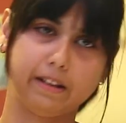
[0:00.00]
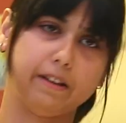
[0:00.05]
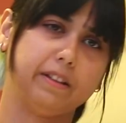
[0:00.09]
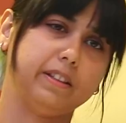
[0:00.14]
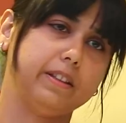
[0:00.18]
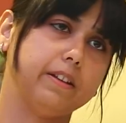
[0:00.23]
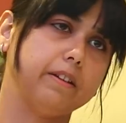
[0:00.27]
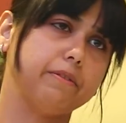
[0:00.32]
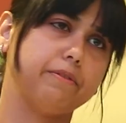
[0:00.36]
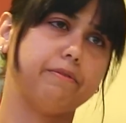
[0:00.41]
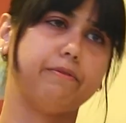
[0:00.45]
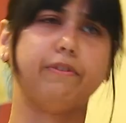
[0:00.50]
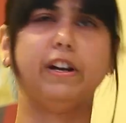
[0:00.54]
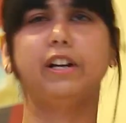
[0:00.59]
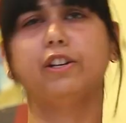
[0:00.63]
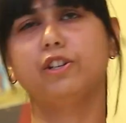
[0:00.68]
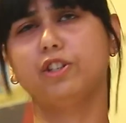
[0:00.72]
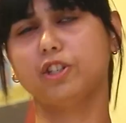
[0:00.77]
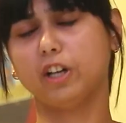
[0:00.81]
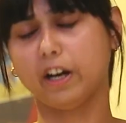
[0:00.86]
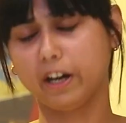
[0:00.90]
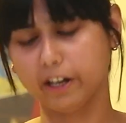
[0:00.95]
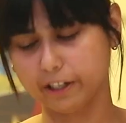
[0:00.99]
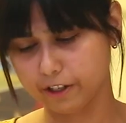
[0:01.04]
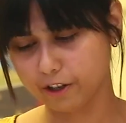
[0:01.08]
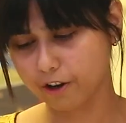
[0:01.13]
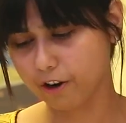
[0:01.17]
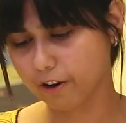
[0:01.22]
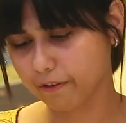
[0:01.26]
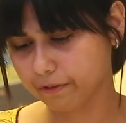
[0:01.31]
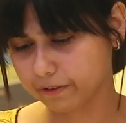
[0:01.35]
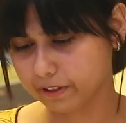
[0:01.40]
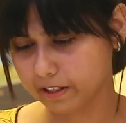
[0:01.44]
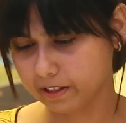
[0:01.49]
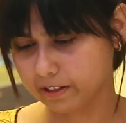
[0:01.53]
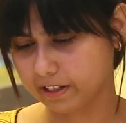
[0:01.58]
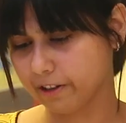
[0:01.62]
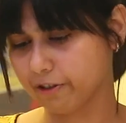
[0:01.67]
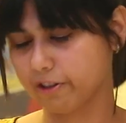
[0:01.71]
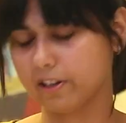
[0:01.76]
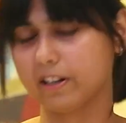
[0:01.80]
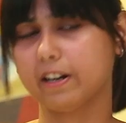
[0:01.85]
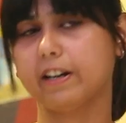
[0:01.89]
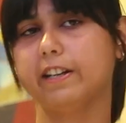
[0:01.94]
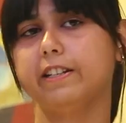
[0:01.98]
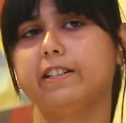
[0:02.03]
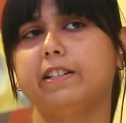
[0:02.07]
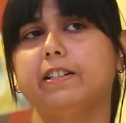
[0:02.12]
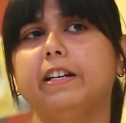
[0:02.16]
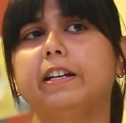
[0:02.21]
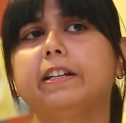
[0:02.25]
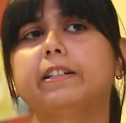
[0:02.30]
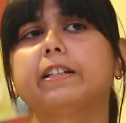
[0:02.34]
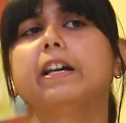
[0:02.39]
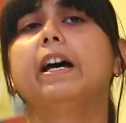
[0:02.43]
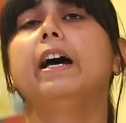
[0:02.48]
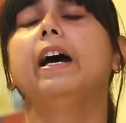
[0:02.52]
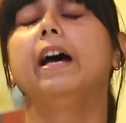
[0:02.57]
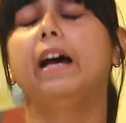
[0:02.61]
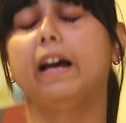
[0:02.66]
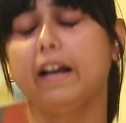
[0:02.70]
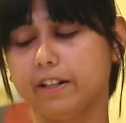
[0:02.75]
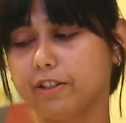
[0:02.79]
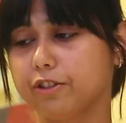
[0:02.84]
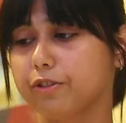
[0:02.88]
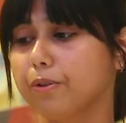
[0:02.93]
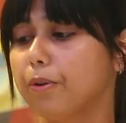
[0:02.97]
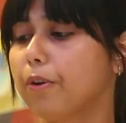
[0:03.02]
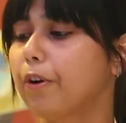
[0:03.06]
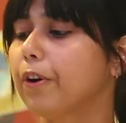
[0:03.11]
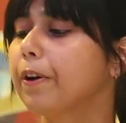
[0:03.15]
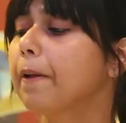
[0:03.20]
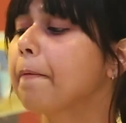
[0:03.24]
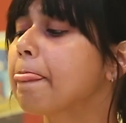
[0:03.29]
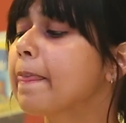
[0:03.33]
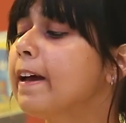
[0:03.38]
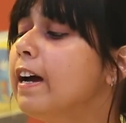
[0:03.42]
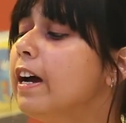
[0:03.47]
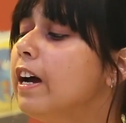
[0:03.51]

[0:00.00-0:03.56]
like the French idea of the centralized state and so on.